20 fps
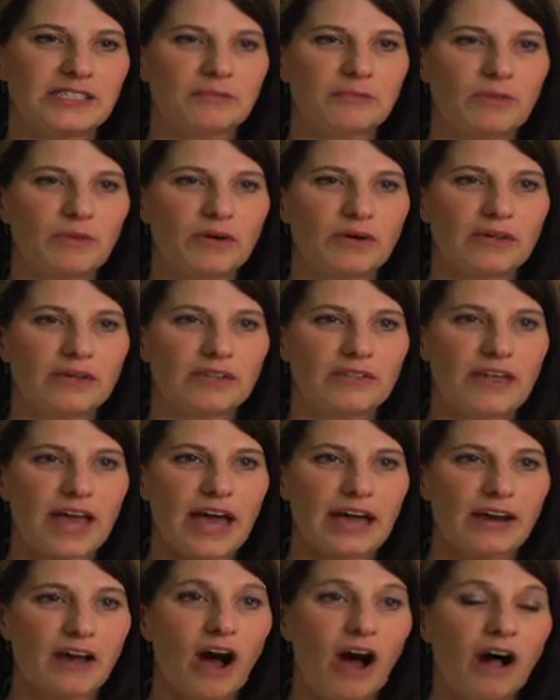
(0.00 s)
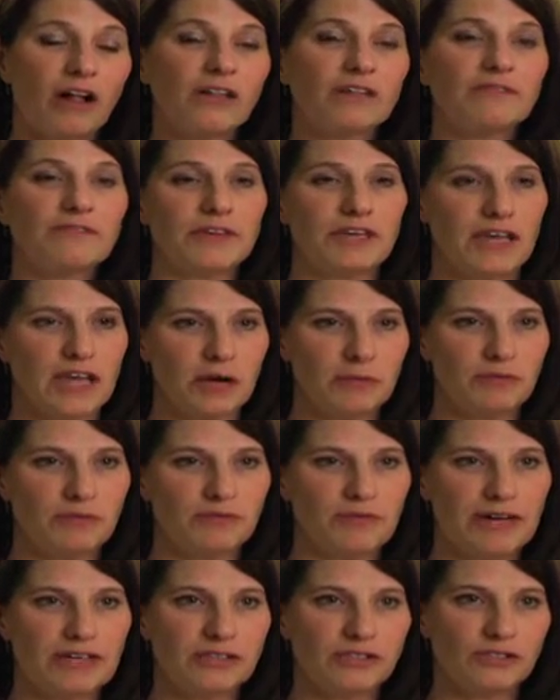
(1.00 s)
important that all of the care
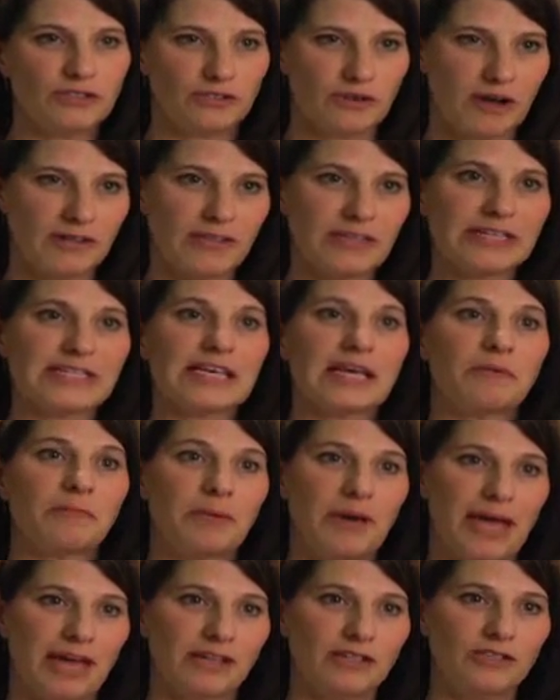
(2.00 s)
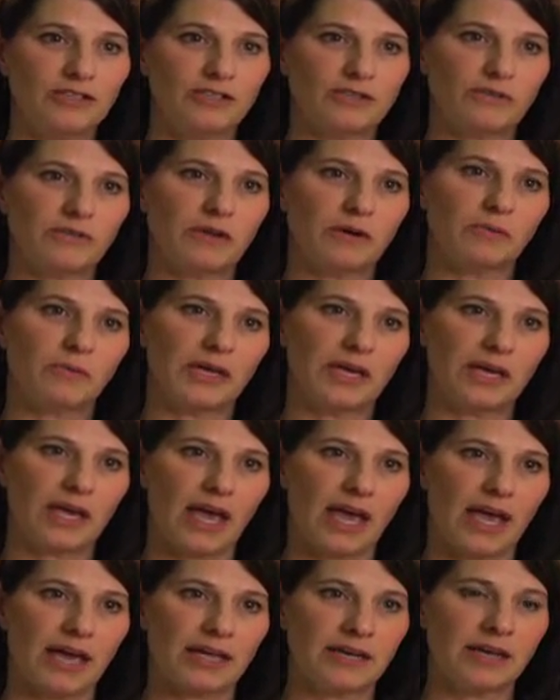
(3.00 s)
providers are on the same page so that we
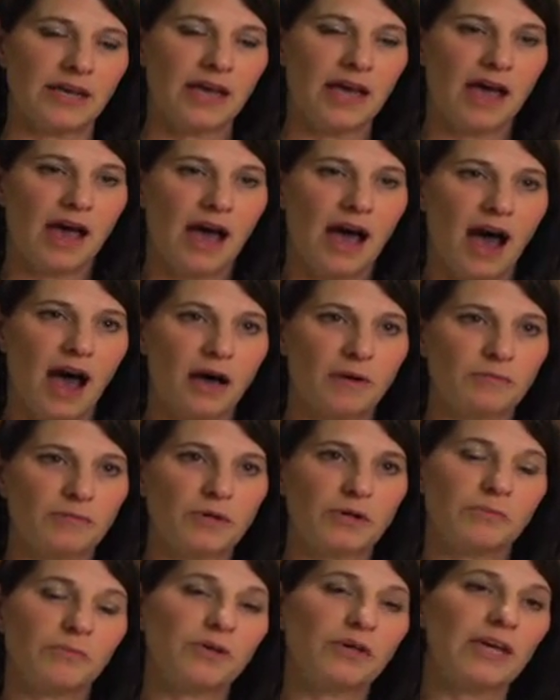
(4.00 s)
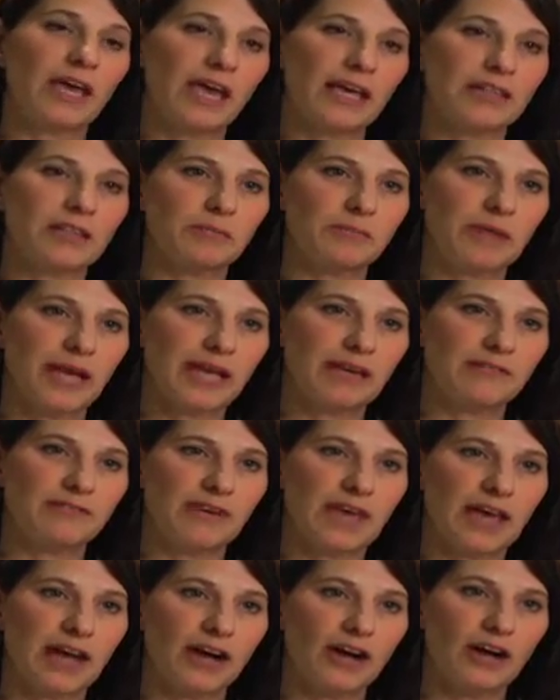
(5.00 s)
can communicate the plan of
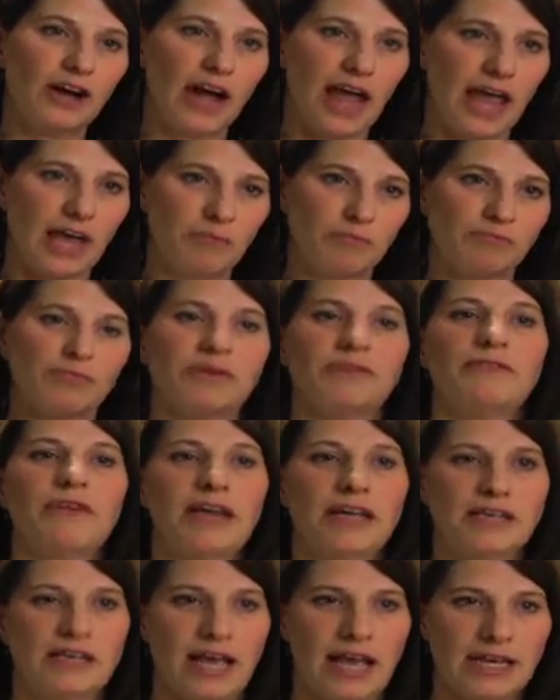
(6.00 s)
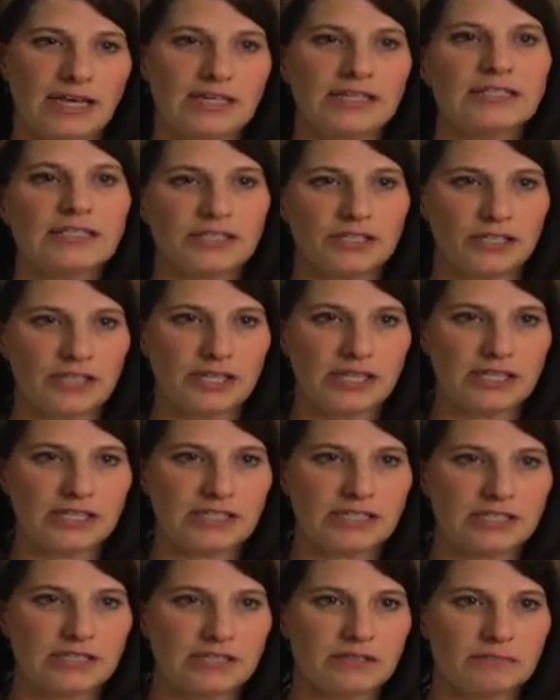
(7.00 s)
care and prevent any
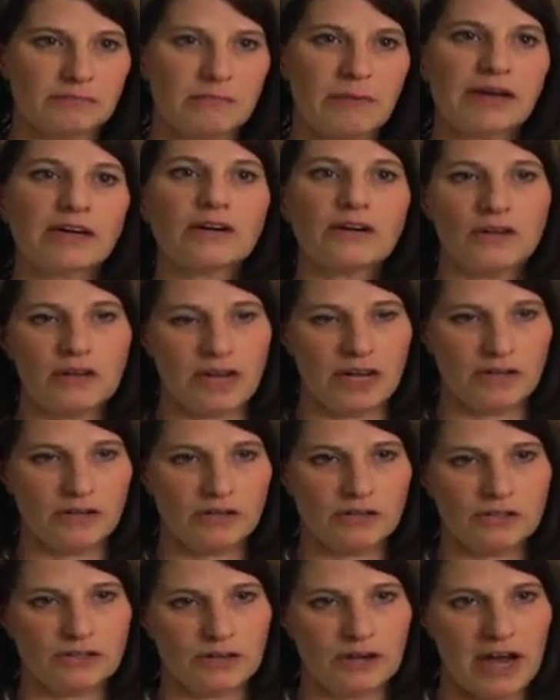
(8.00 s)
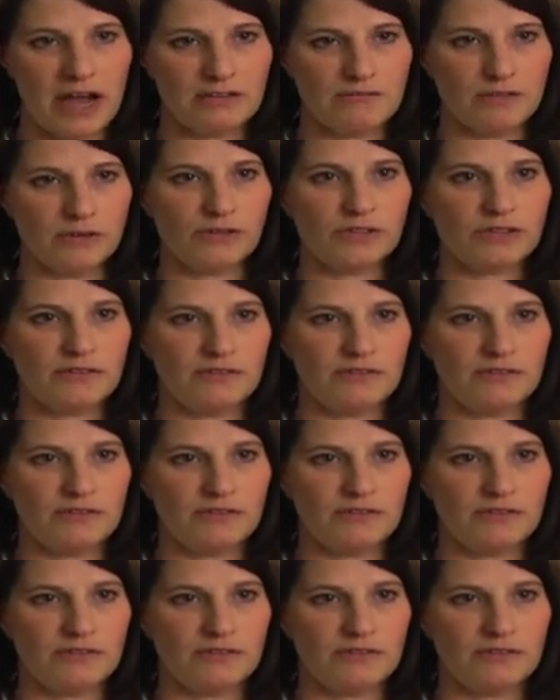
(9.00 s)
serious medical errors or adverse